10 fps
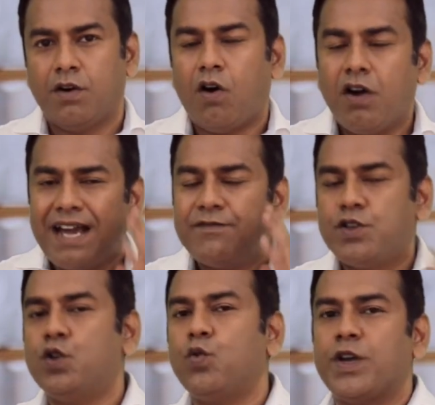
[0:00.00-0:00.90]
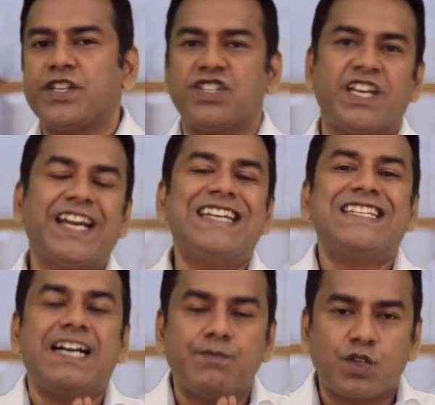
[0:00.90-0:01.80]
All you have to do is think in
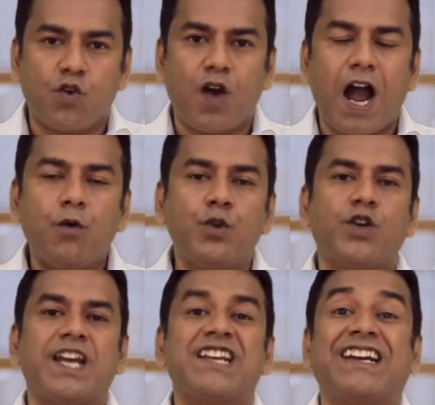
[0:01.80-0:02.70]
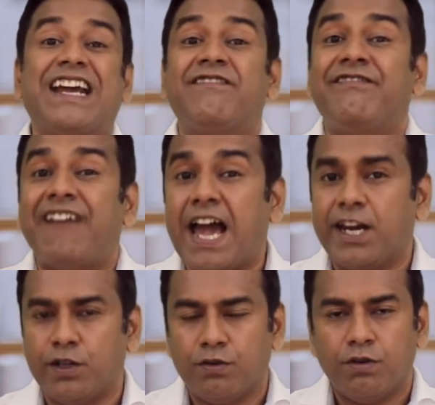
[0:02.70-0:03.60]
terms of how you can create
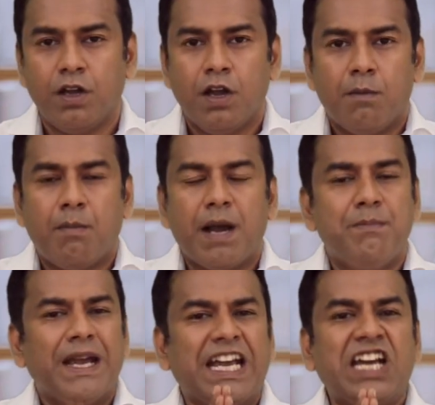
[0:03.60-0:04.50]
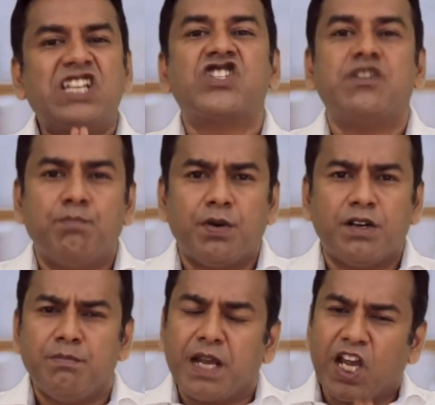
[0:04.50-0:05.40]
value by making it
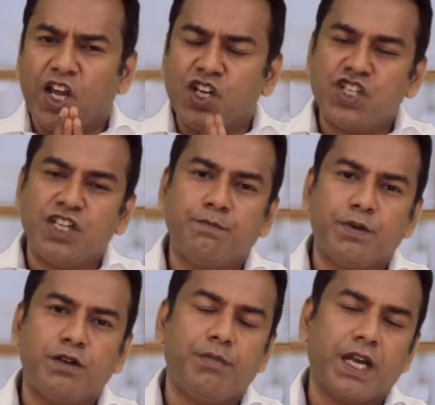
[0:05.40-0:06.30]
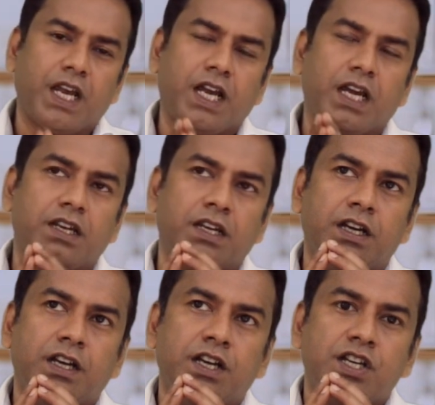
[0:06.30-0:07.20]
simpler, making it cheaper, making it
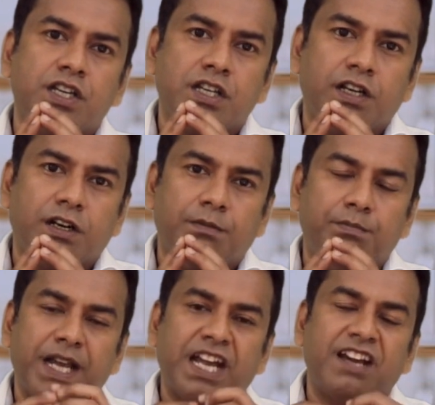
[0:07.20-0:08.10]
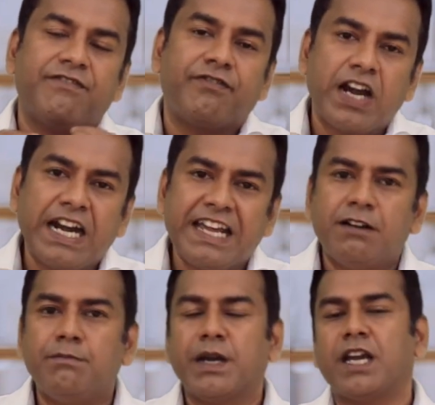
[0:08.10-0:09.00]
uh, making it
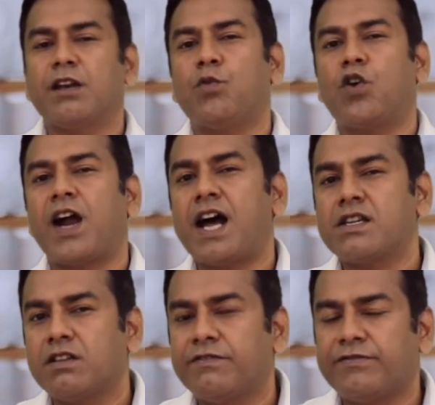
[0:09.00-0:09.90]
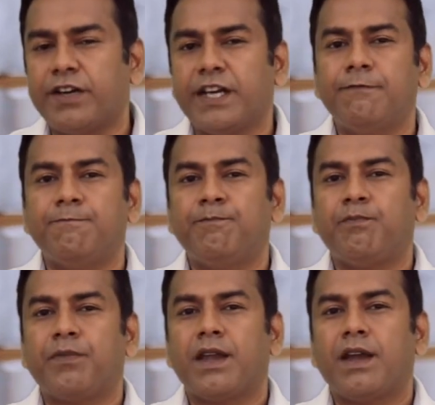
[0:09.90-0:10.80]
friendlier, making it more hassle free,
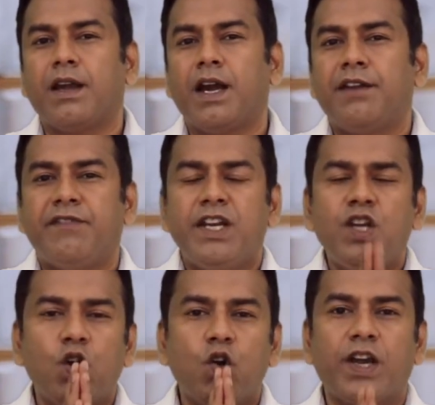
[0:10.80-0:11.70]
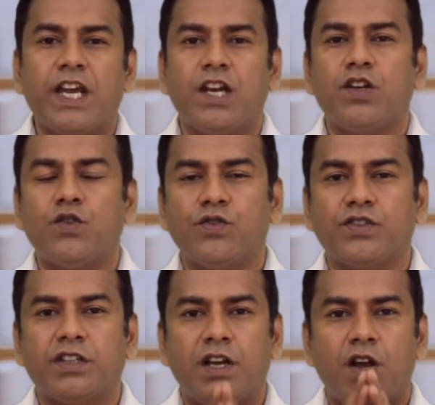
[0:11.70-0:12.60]
and when you look in
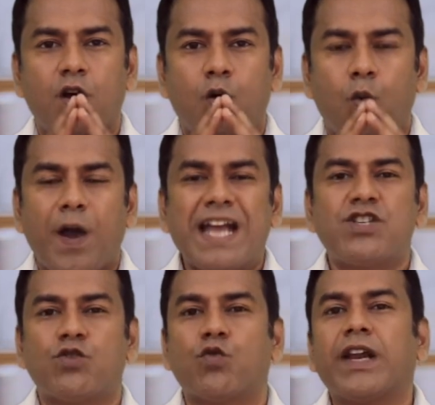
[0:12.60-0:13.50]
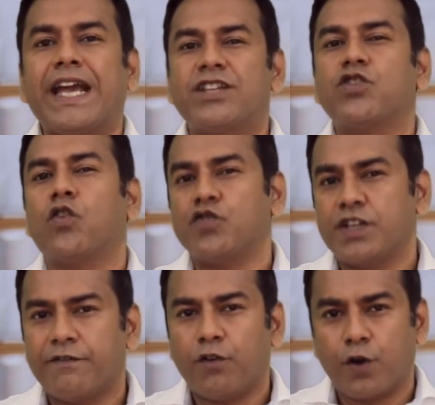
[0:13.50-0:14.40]
those ways to create
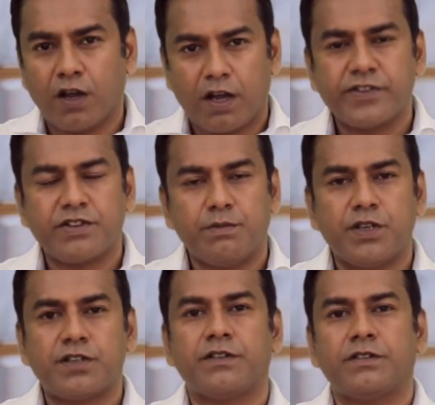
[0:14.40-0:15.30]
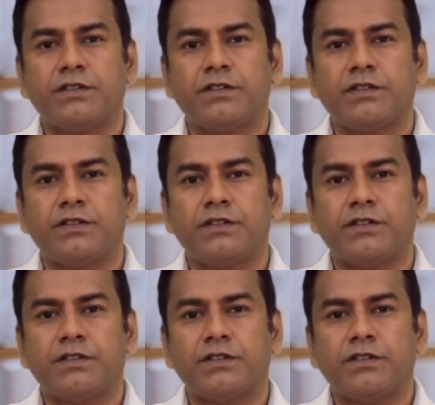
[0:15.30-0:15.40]
solution for your customers,